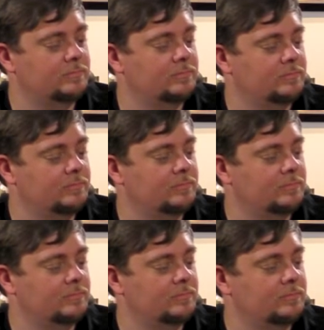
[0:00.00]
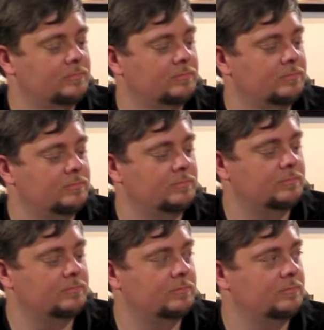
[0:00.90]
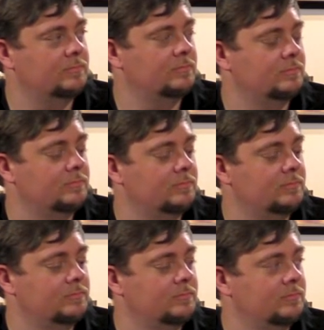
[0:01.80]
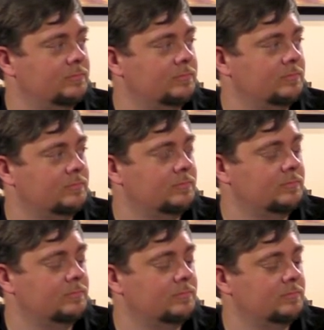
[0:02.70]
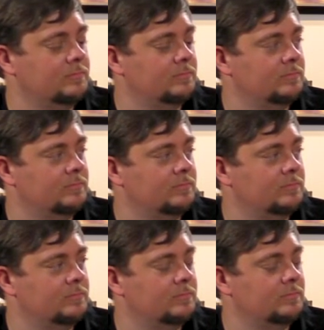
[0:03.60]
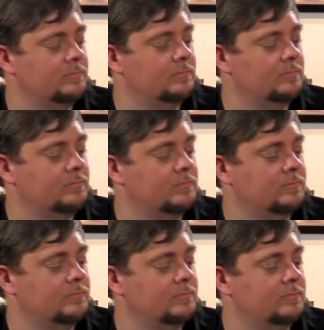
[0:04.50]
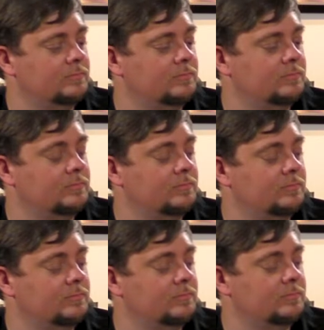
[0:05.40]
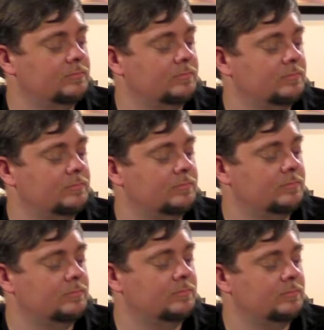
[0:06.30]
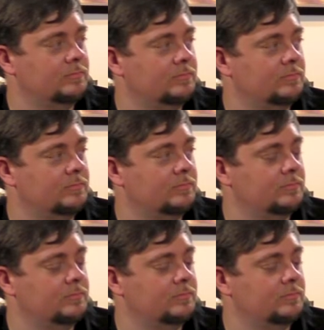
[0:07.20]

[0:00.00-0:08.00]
No words are spoken by the person on screen.